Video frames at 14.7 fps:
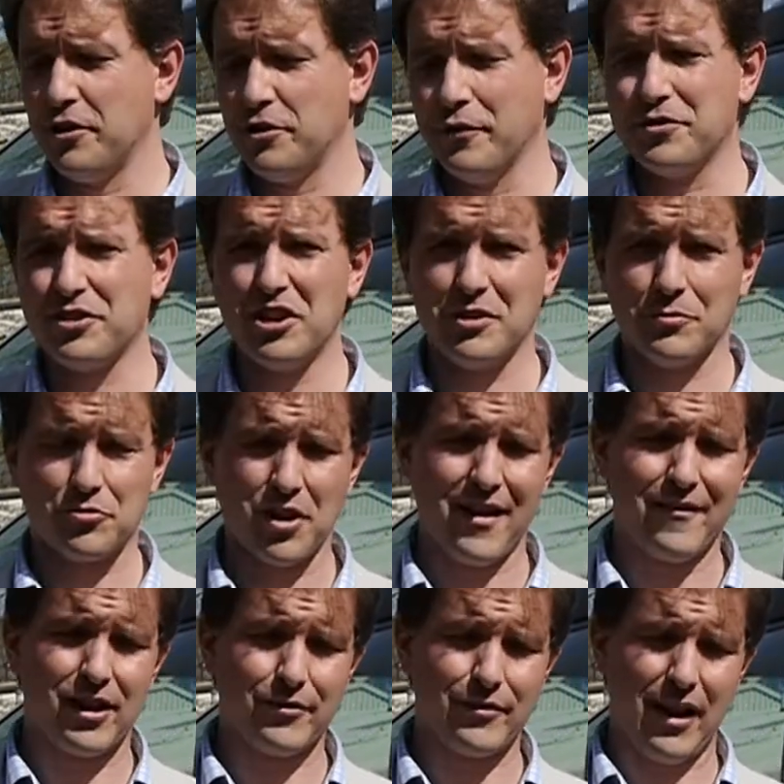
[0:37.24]
You've seen them
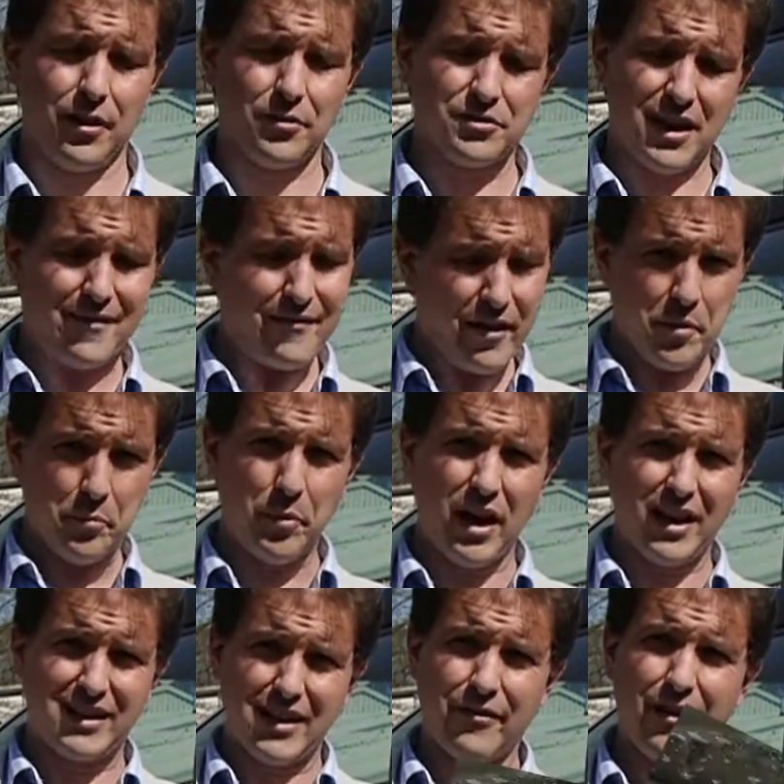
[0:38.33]
driving around. They're very
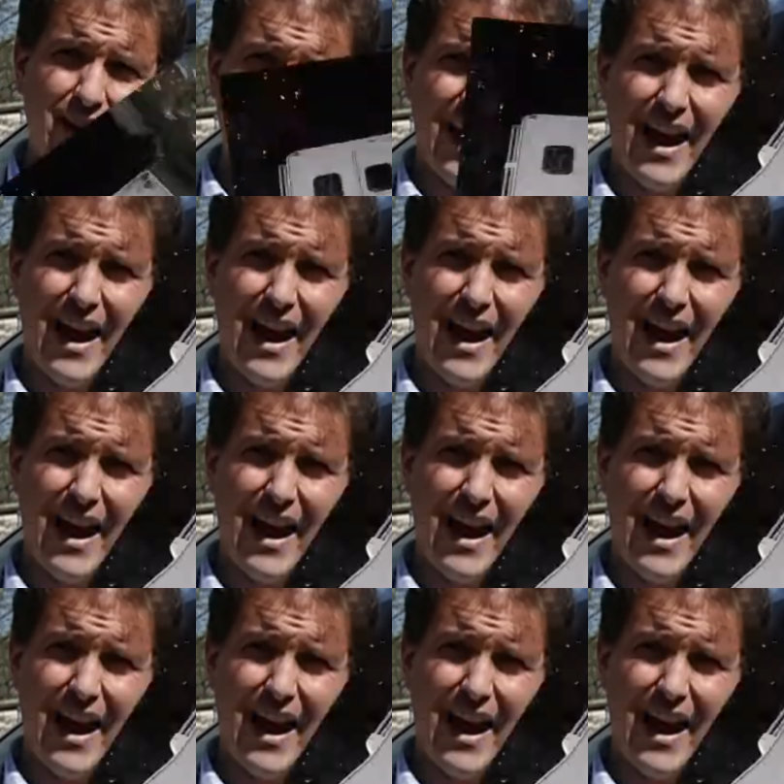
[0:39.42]
big, they're very